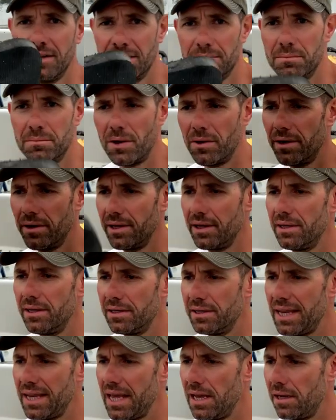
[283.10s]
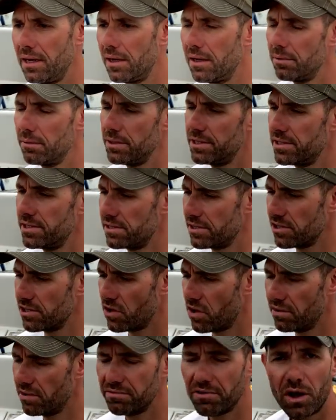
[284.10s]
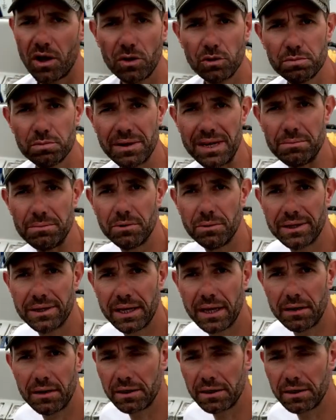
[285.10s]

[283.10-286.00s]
my kneeler, which is designed for old people when they go